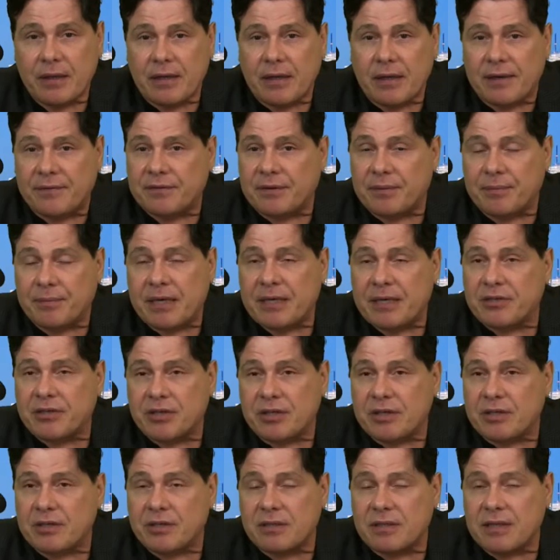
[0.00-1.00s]
of
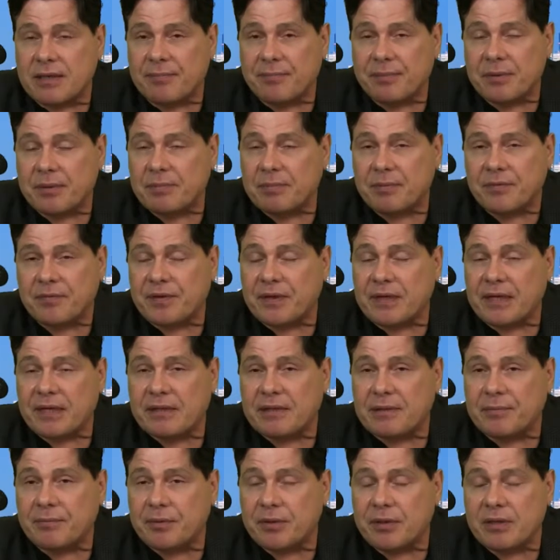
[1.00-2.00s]
dementia is that people
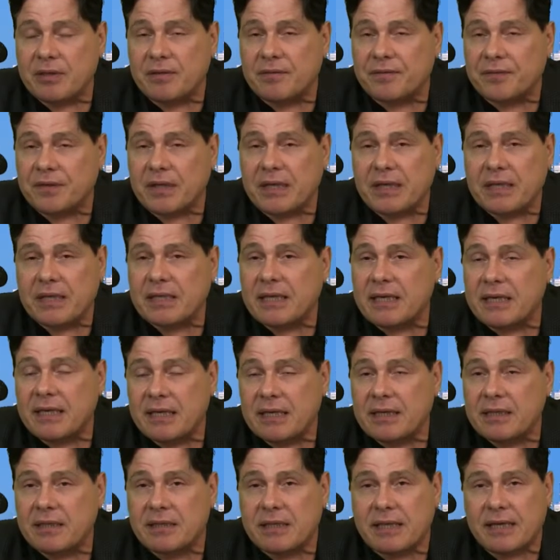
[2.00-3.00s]
forget to breathe, forget to
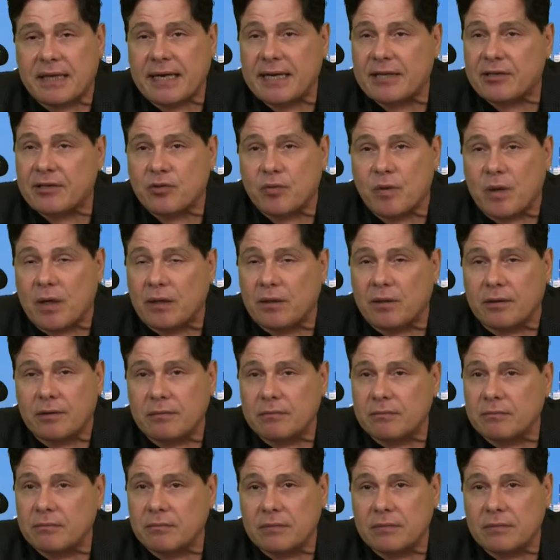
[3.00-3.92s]
eat, they can't swallow.